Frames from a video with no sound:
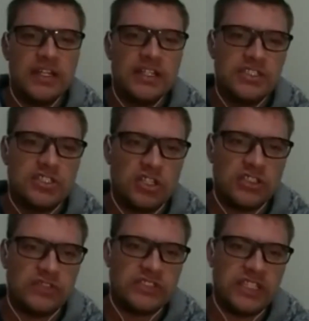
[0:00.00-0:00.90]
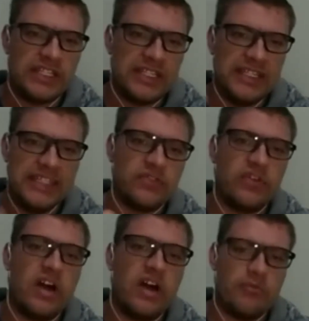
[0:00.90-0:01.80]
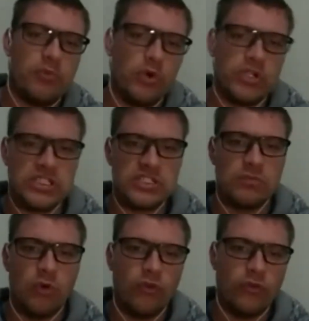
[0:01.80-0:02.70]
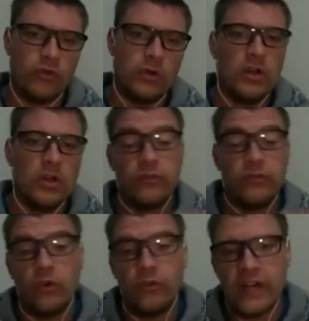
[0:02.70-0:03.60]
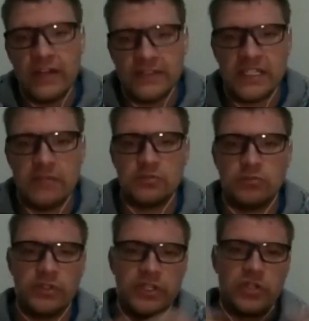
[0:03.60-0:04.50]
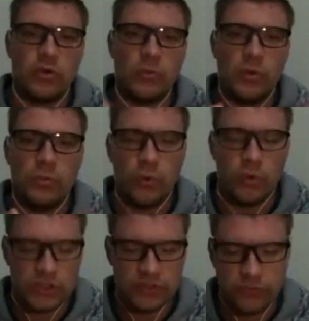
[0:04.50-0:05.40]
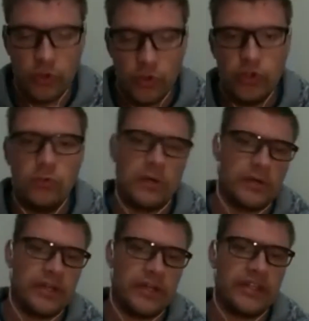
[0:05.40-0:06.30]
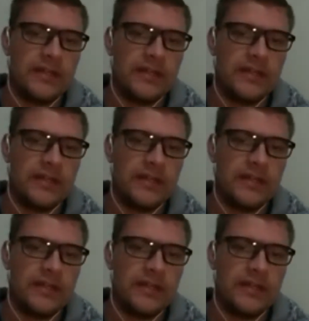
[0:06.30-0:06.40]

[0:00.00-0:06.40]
Joseph said, Here's five portions more, four, five times the normal portion for you, my brother.